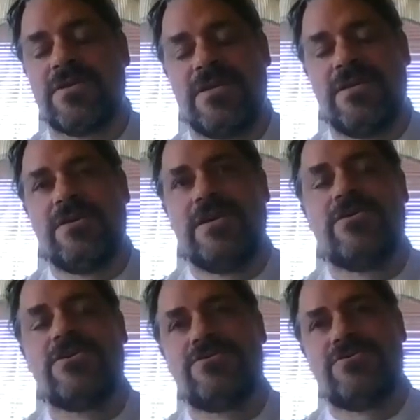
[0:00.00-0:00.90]
in
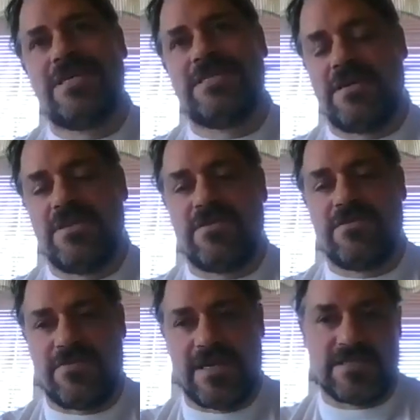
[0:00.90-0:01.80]
order to determine the
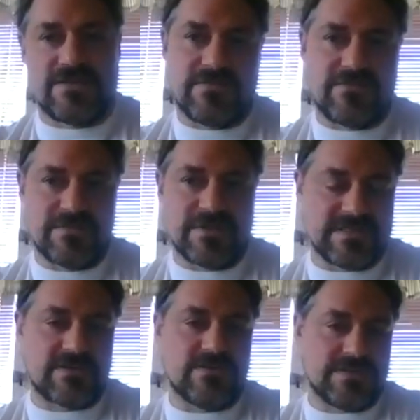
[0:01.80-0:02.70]
fate of
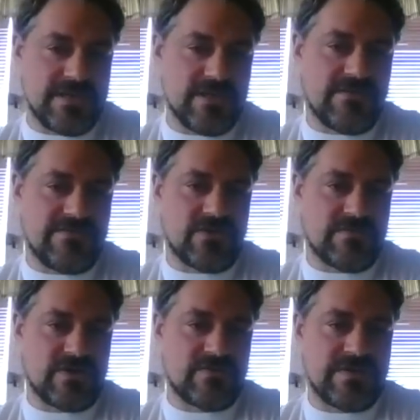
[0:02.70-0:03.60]
pharmaceuticals in the environment.